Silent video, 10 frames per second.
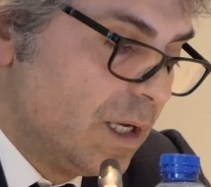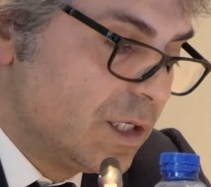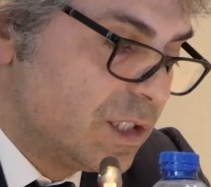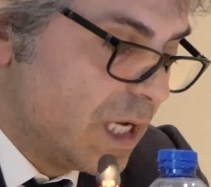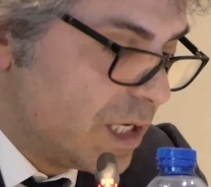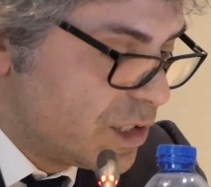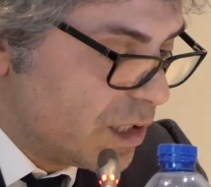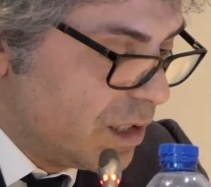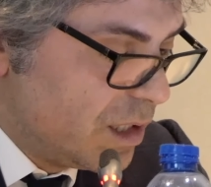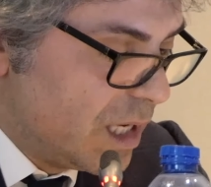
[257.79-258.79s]

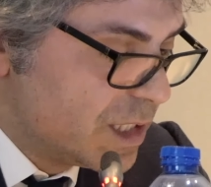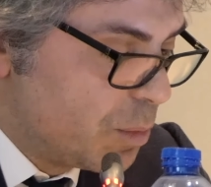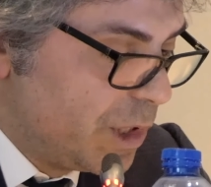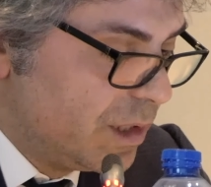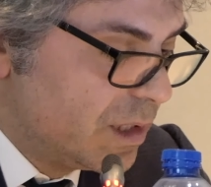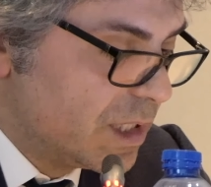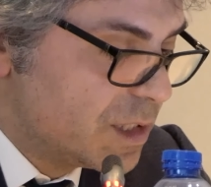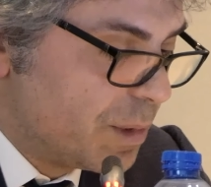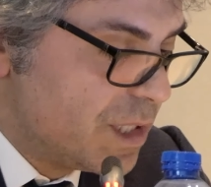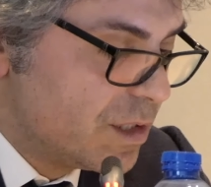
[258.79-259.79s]
such as political
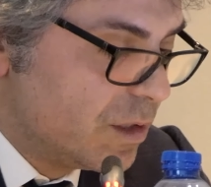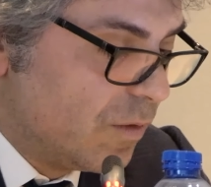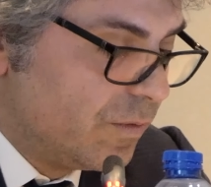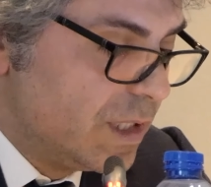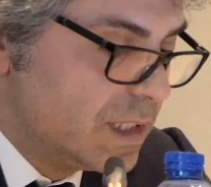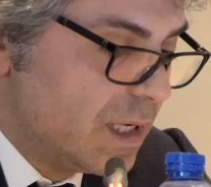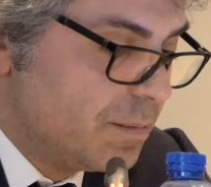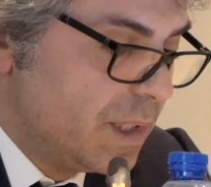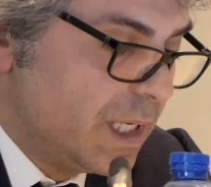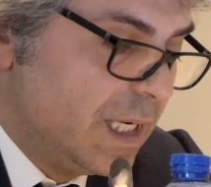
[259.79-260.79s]
expression of
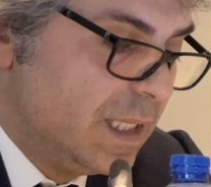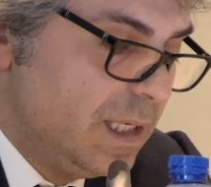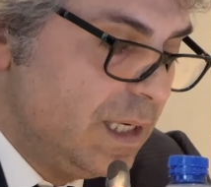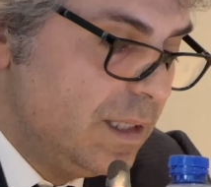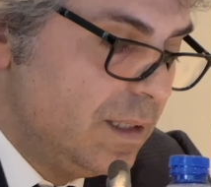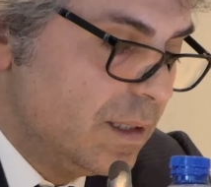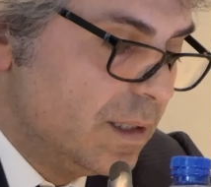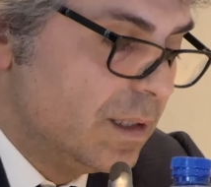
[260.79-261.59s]
Islam, Indeed,